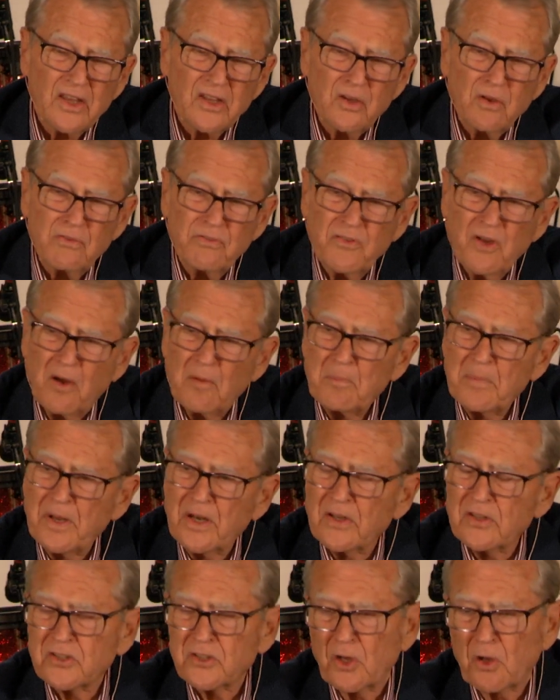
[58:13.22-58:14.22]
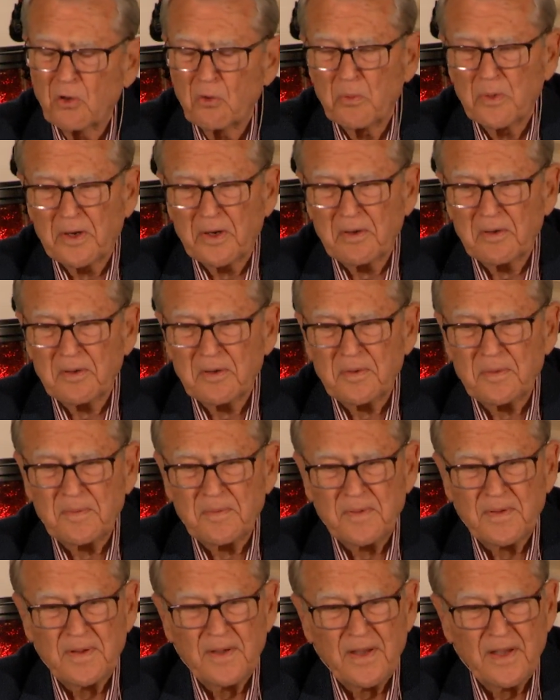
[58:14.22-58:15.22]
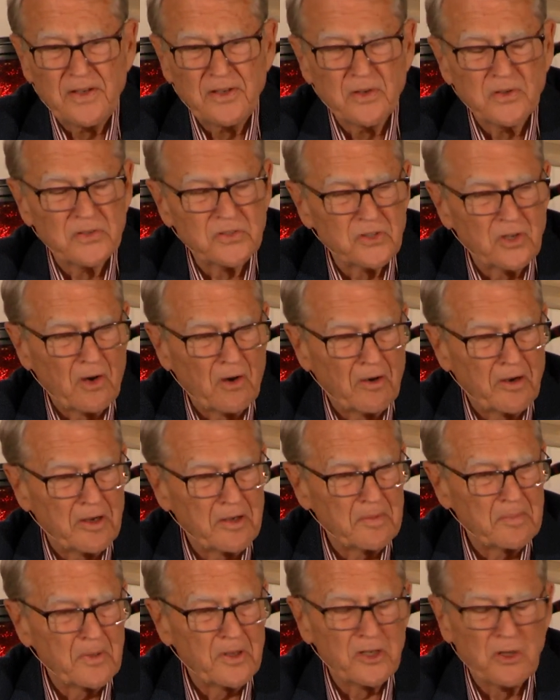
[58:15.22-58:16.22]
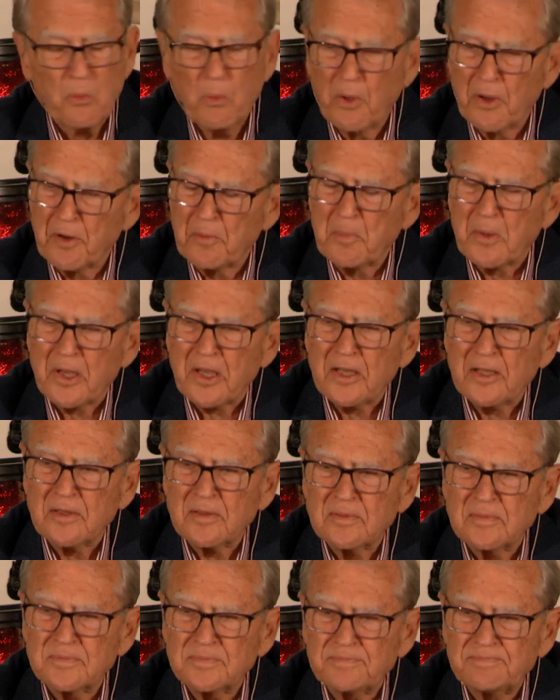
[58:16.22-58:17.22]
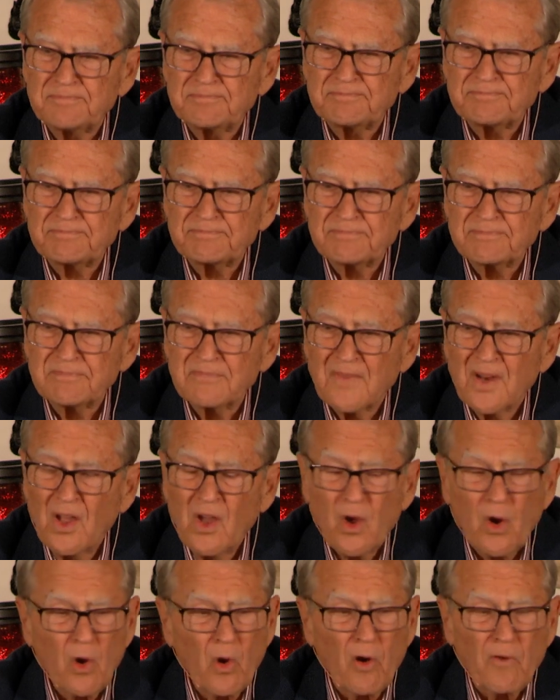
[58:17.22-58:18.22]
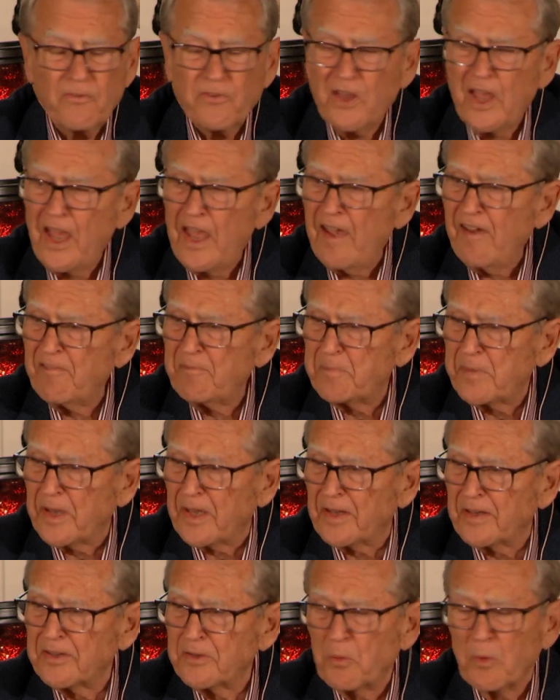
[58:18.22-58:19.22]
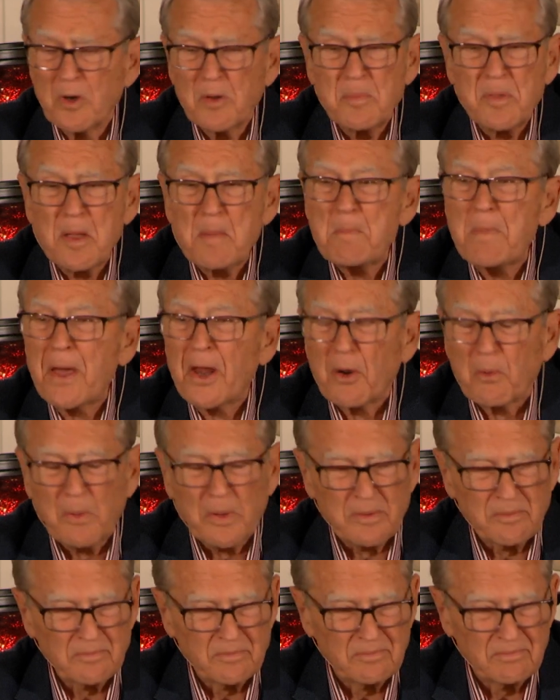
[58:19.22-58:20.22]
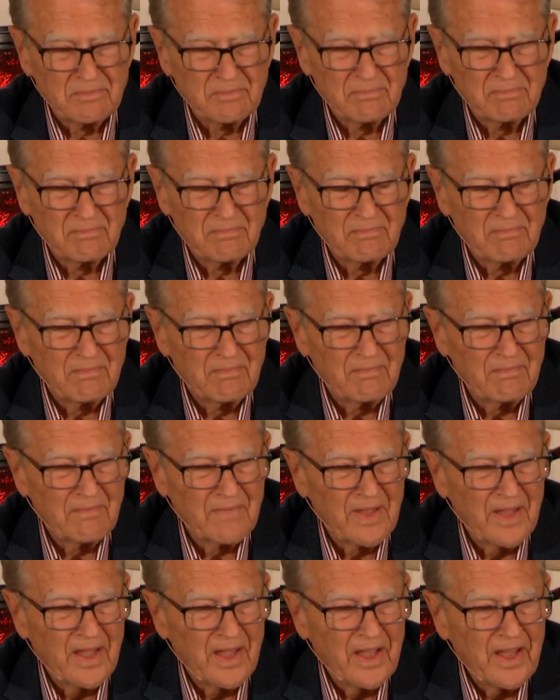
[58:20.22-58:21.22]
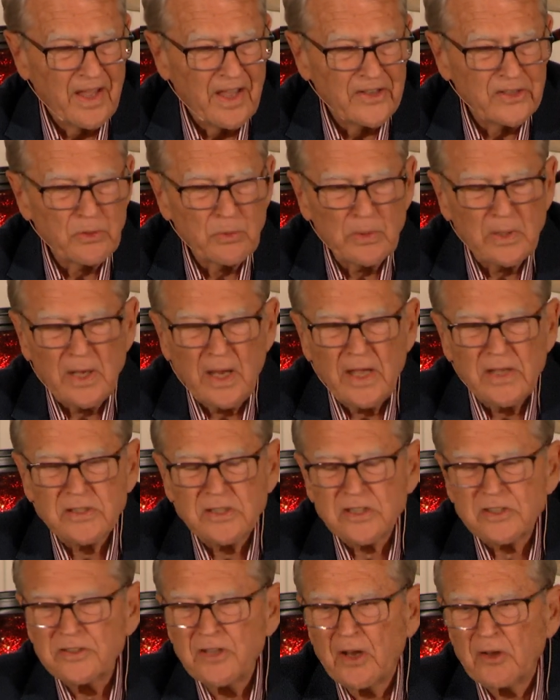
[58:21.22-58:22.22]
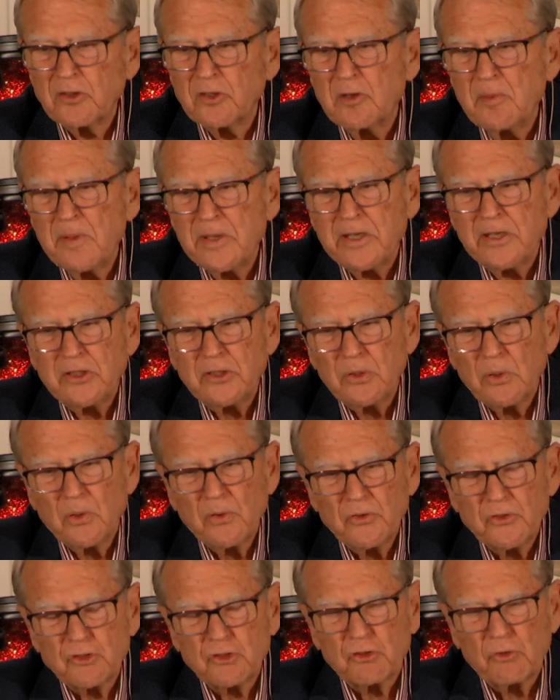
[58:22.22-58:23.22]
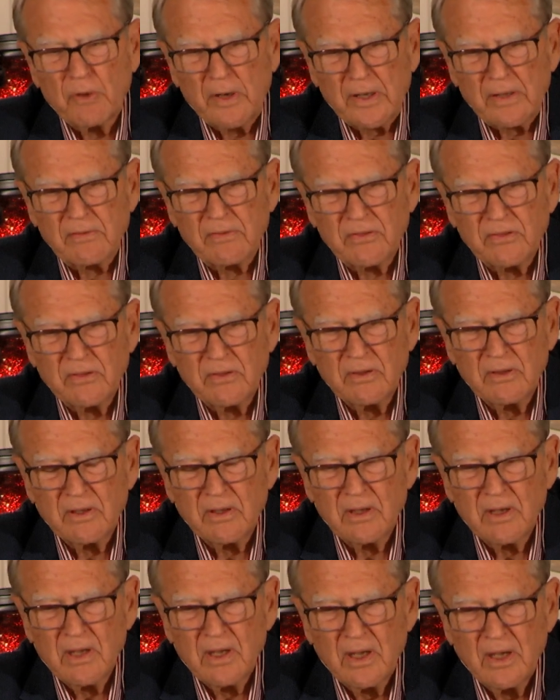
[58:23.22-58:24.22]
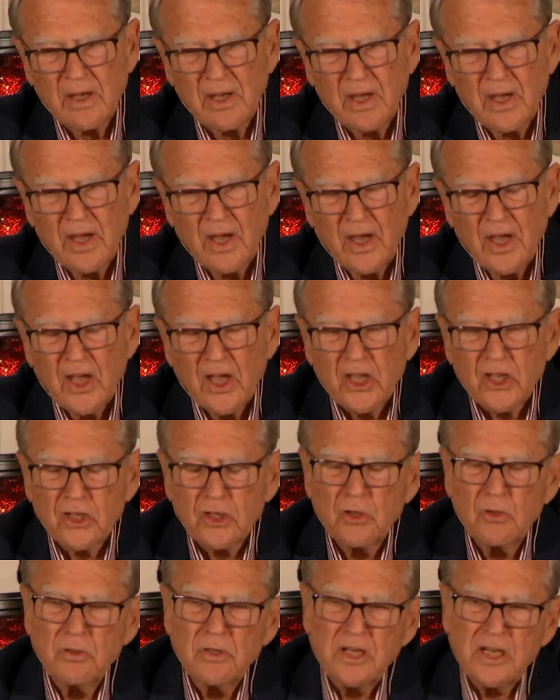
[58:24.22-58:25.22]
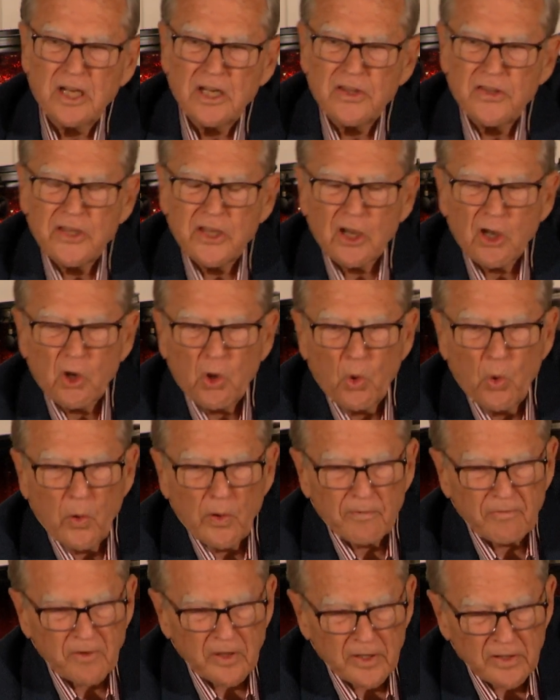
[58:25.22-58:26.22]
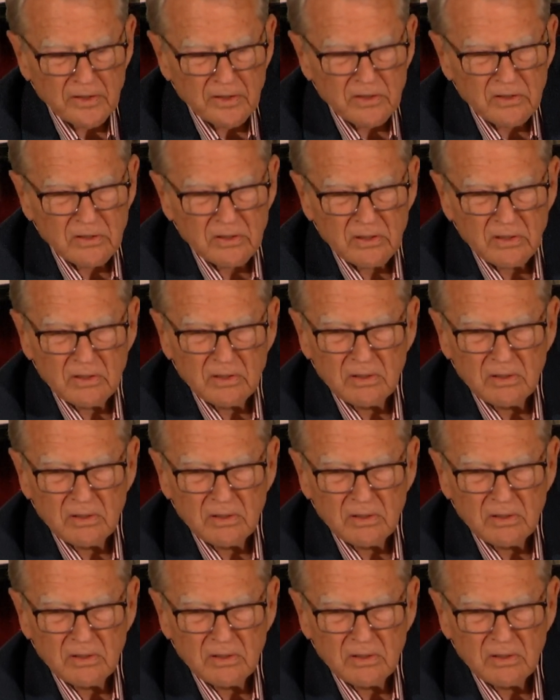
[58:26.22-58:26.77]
you've not been a soul winner and you're sorry, but you want to be, or if you have been, you want to be a better one, you realize it's not going to be in your own strength. You need the equivalent